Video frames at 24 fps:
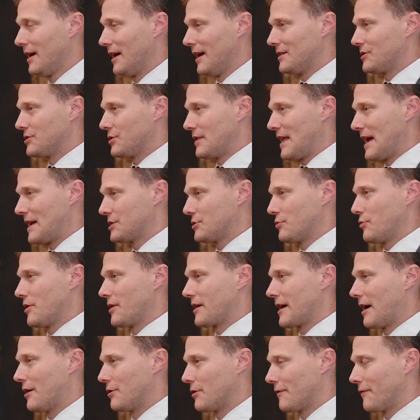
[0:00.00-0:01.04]
And so that's where
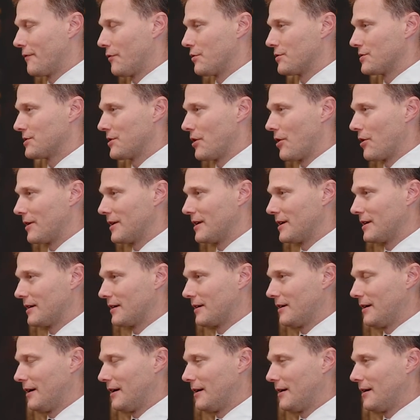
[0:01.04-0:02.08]
counterforce
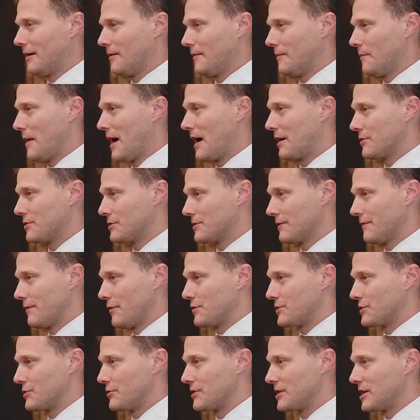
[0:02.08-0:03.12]
targeting matters
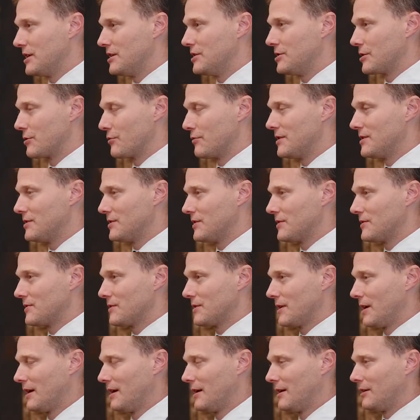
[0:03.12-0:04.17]
for strategic
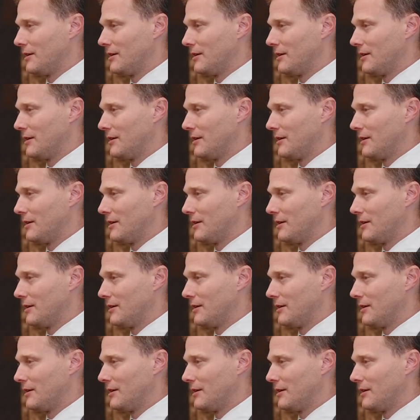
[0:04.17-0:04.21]
reasons.